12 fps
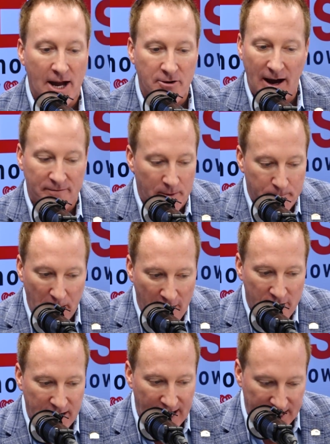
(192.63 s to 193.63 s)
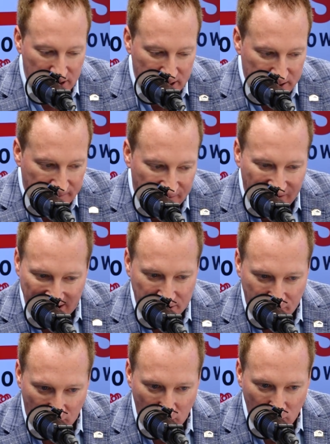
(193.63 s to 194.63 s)
and you have to bury and you just fight
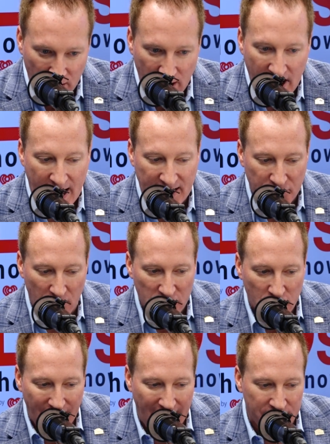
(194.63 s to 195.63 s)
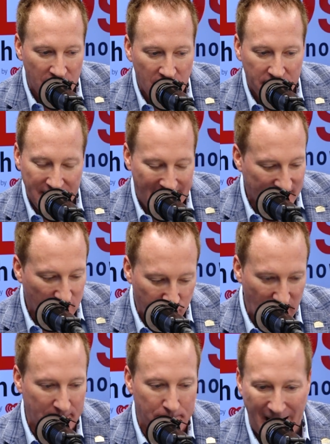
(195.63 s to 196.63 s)
through. And as long as you have that
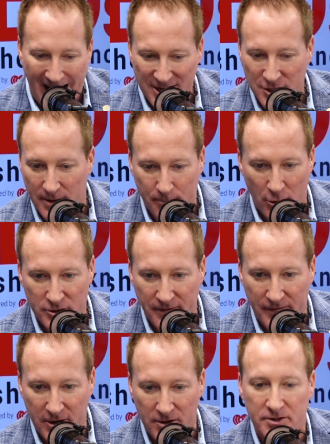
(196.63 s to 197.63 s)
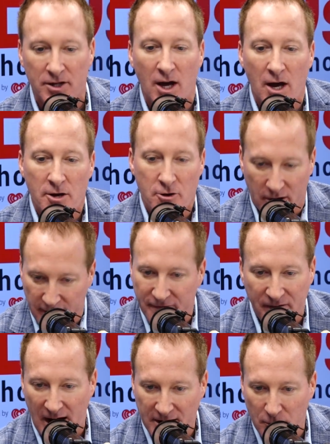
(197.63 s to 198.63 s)
grit, passion, and perseverance, you're going to
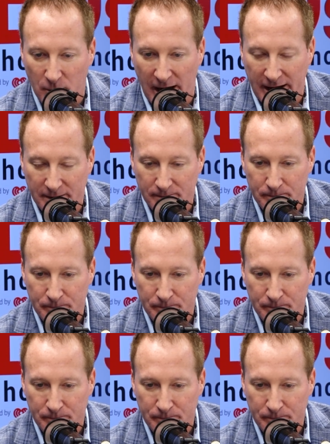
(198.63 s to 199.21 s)
find a way.